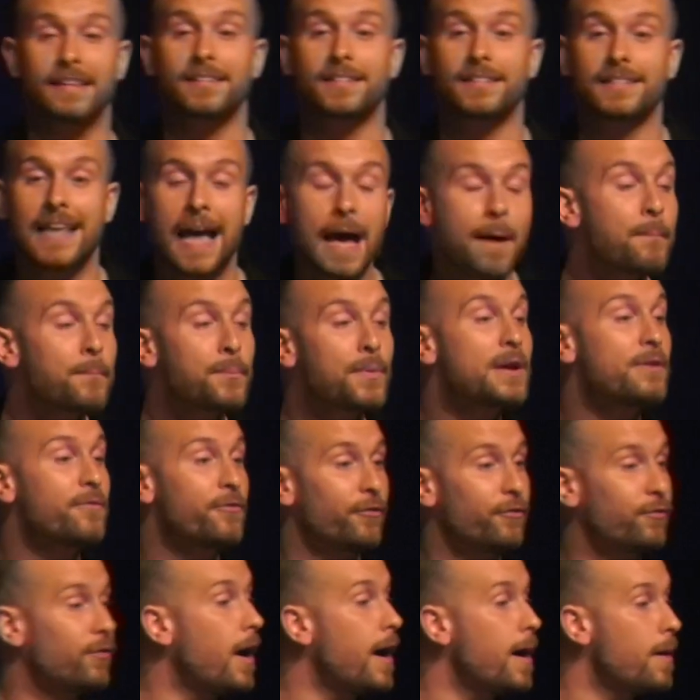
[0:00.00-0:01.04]
separate
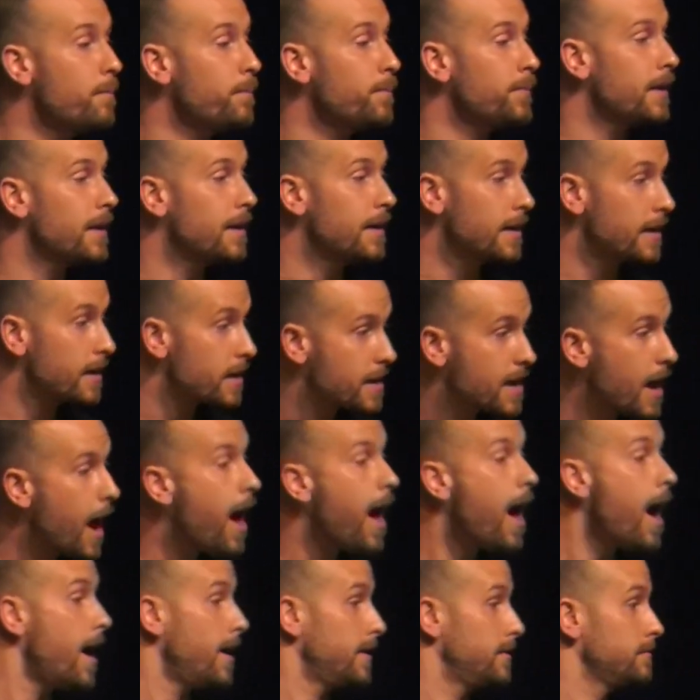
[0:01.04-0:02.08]
from
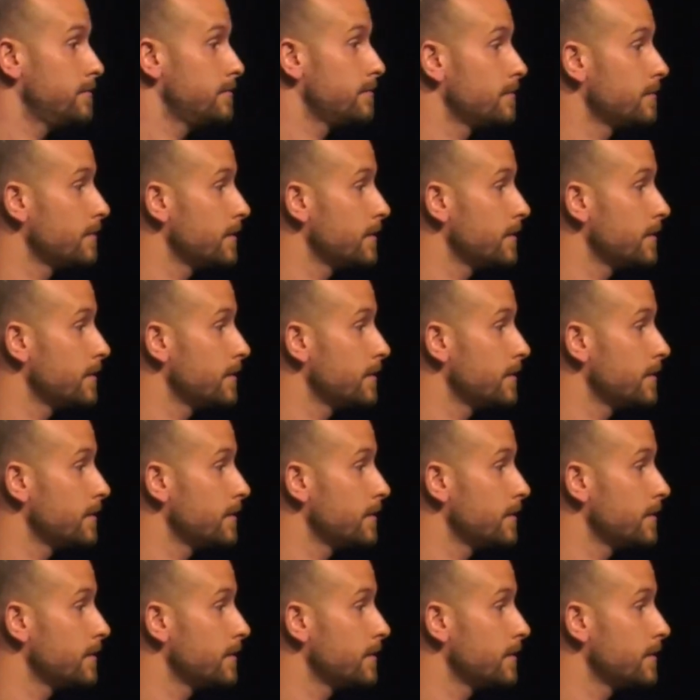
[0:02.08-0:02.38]
God.